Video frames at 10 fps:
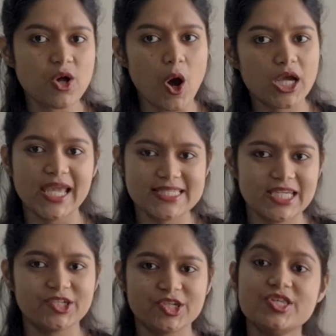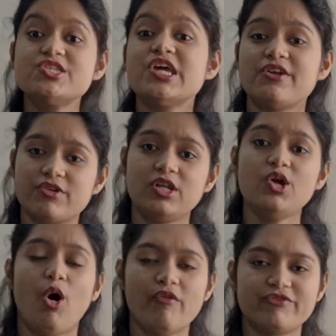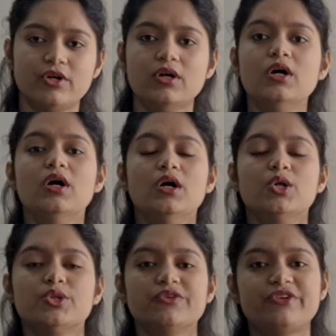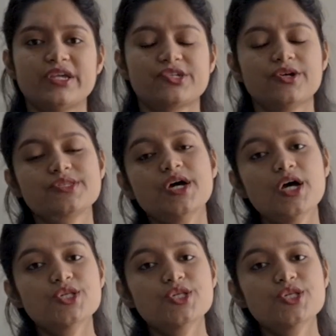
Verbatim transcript: organizations generally offer to the freshers.